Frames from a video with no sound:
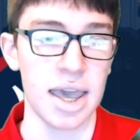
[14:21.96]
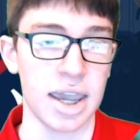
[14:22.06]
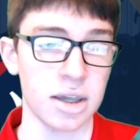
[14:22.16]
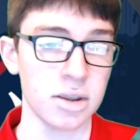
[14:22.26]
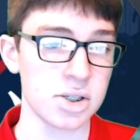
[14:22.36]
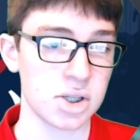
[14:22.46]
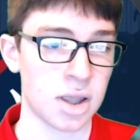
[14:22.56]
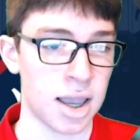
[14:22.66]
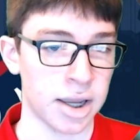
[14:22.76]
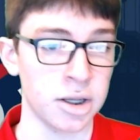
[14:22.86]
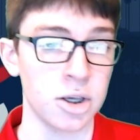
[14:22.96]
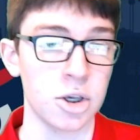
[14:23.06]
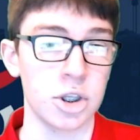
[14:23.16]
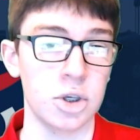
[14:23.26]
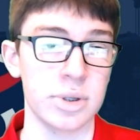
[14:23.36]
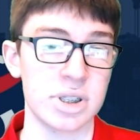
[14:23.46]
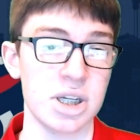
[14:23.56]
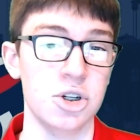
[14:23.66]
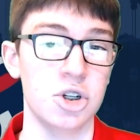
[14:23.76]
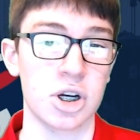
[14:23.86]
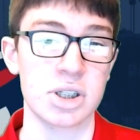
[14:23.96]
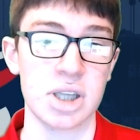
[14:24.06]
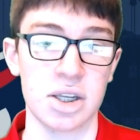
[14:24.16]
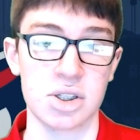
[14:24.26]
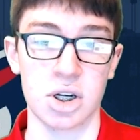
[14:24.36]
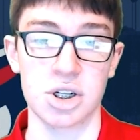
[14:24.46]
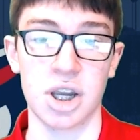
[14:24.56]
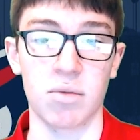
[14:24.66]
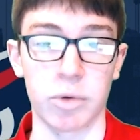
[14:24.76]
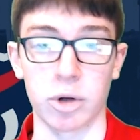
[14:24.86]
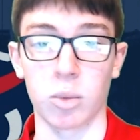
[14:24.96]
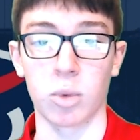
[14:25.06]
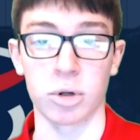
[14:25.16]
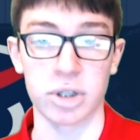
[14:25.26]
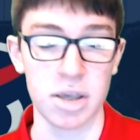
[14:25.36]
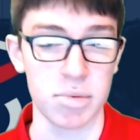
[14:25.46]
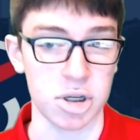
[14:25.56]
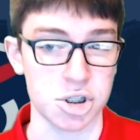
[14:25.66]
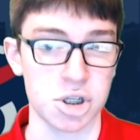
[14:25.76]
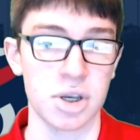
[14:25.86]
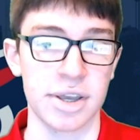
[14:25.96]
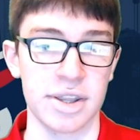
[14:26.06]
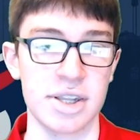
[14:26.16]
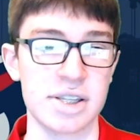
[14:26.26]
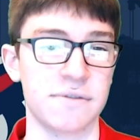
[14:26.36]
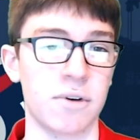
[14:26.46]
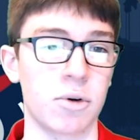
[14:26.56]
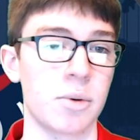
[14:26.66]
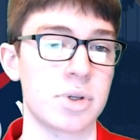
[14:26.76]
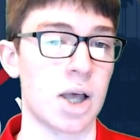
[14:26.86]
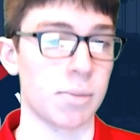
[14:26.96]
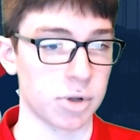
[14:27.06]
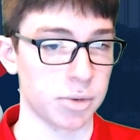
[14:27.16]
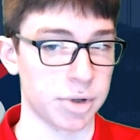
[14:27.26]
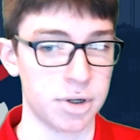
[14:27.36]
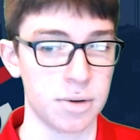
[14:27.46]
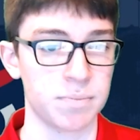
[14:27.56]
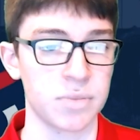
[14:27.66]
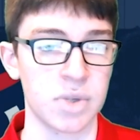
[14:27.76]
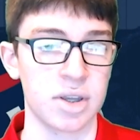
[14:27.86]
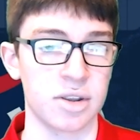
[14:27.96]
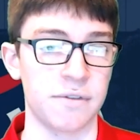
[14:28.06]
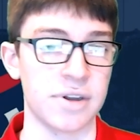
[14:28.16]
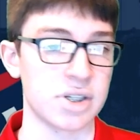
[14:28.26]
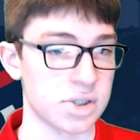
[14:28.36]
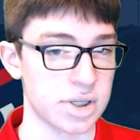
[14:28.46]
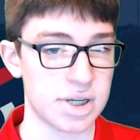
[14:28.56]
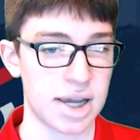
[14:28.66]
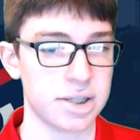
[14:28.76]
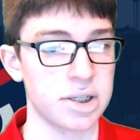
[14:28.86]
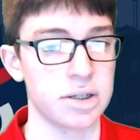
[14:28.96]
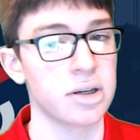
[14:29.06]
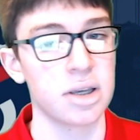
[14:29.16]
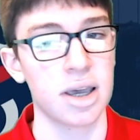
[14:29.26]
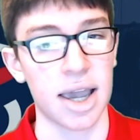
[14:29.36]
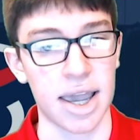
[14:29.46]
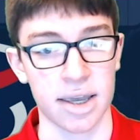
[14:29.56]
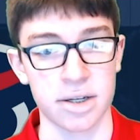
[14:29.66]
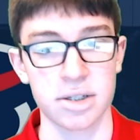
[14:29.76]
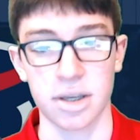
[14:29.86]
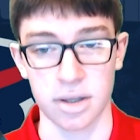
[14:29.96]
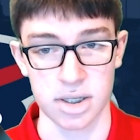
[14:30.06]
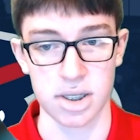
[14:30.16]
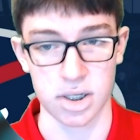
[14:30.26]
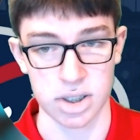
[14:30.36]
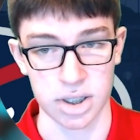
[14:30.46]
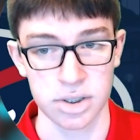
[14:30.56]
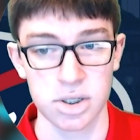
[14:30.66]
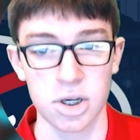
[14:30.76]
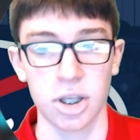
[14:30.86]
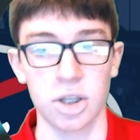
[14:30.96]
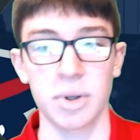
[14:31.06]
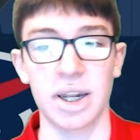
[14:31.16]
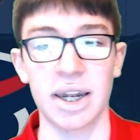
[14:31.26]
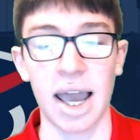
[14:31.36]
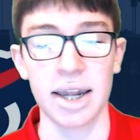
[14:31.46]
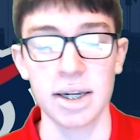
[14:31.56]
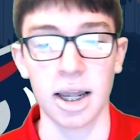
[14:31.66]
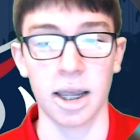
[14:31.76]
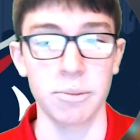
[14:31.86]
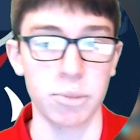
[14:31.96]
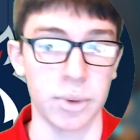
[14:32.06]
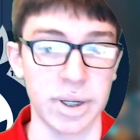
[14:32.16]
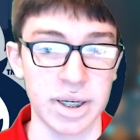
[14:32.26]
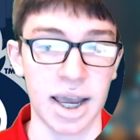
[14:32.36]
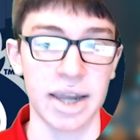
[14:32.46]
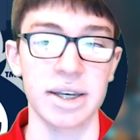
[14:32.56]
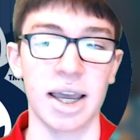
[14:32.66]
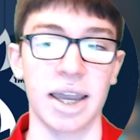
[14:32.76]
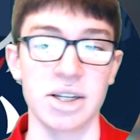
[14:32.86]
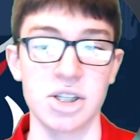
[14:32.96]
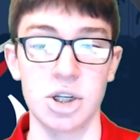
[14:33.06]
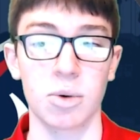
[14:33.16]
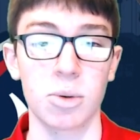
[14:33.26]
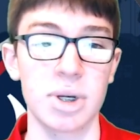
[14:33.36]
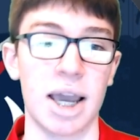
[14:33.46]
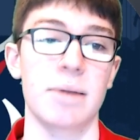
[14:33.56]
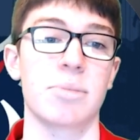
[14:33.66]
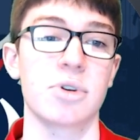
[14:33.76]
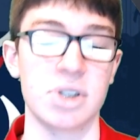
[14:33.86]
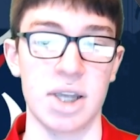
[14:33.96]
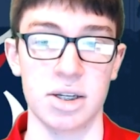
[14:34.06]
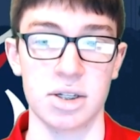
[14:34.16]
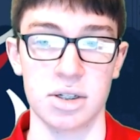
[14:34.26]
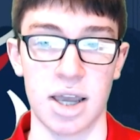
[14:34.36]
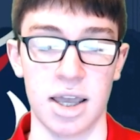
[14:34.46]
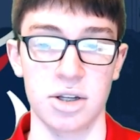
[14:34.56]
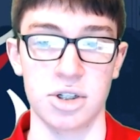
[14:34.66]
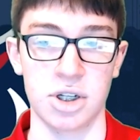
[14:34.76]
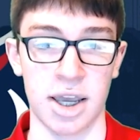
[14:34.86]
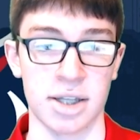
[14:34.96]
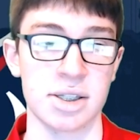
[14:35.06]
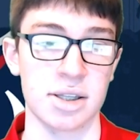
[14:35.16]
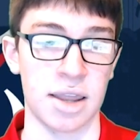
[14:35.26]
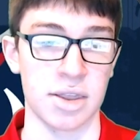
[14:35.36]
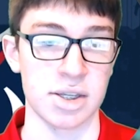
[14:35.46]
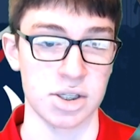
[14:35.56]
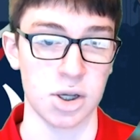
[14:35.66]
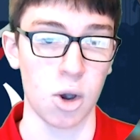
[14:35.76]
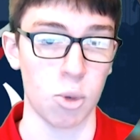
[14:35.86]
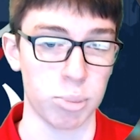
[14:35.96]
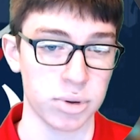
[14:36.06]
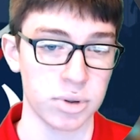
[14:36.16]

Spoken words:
In the slide, you can see just such a real-world image. This photo is uploaded, the face is detected, and, in this instance, you get a 99.9909% chance that this is Hope